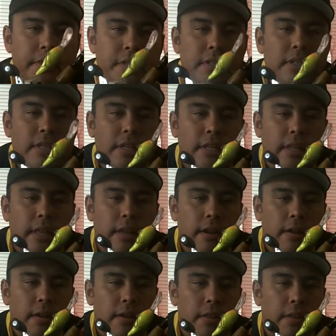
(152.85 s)
This is
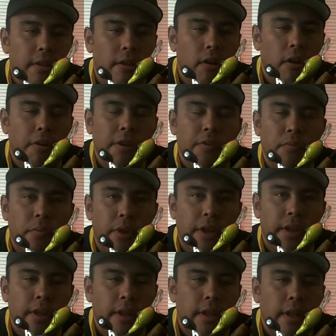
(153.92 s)
their hardened wood.